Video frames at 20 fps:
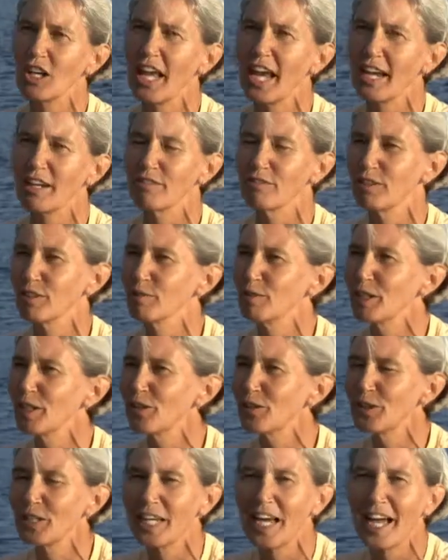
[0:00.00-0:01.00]
life and
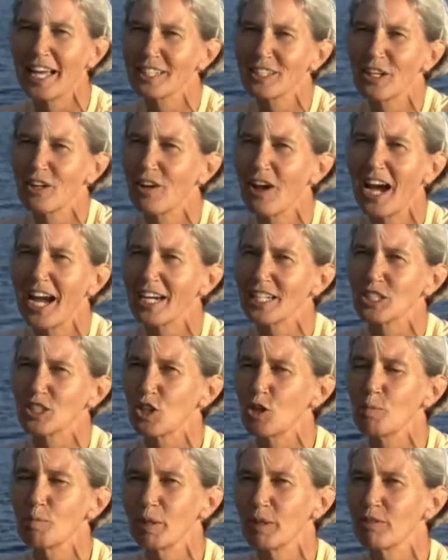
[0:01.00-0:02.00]
we only had our eyes
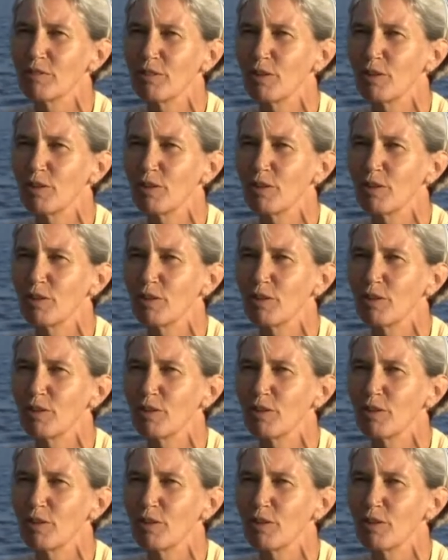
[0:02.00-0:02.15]
open